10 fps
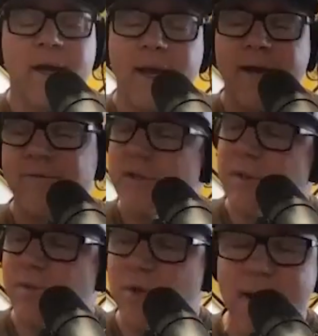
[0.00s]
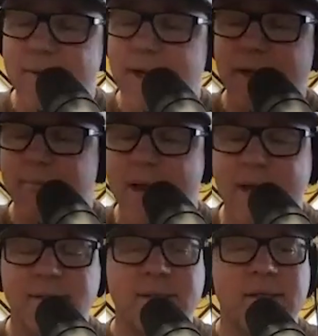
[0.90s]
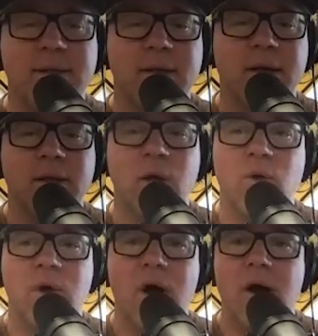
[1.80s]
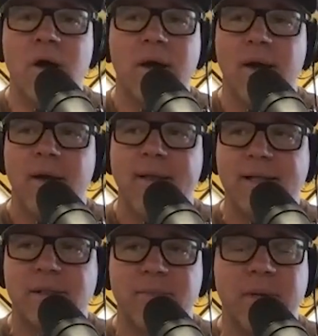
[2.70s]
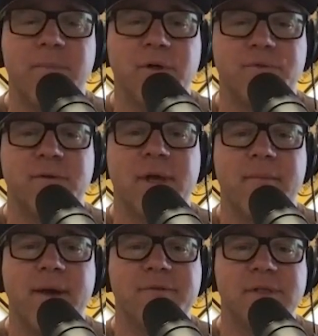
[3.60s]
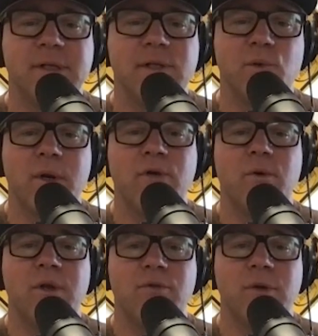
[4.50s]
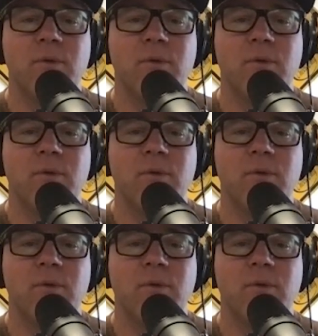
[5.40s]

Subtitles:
if you subscribe to any magazine, Low Car, that's a big push for them. I've seen in 2023